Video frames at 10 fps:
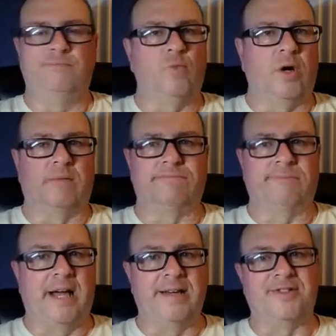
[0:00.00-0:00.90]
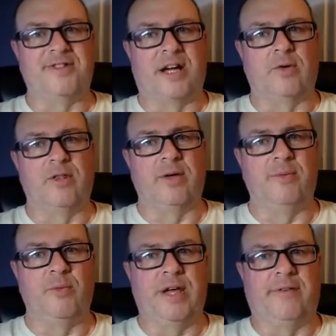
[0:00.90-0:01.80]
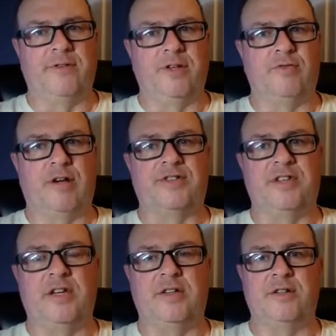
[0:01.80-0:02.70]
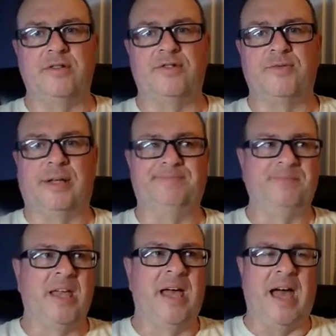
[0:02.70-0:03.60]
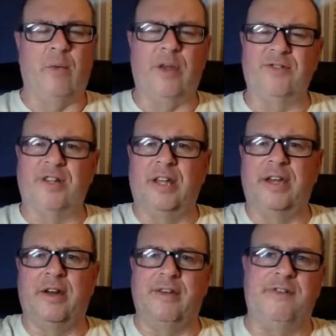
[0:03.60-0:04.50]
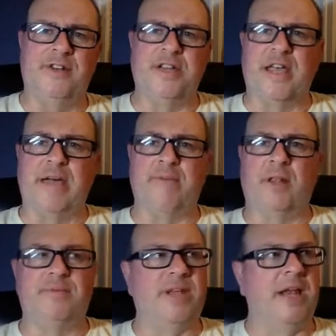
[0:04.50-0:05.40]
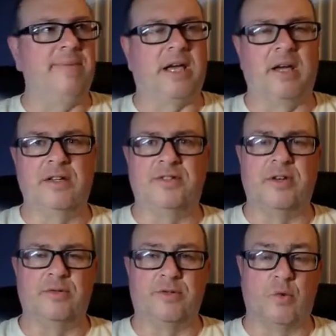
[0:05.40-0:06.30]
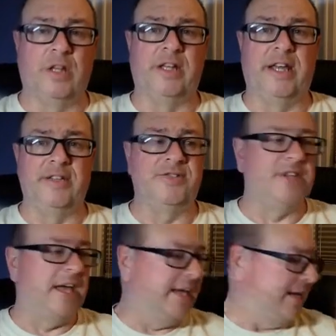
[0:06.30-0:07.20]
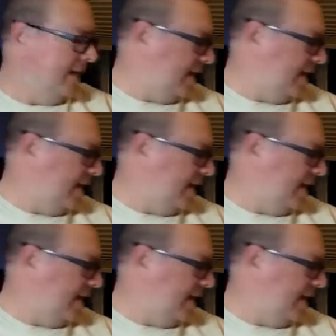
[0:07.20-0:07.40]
we're kind of stuck with them and we have to address the issues. Well, I went out to Londonderry Fish and Game Club today because it was a really nice day,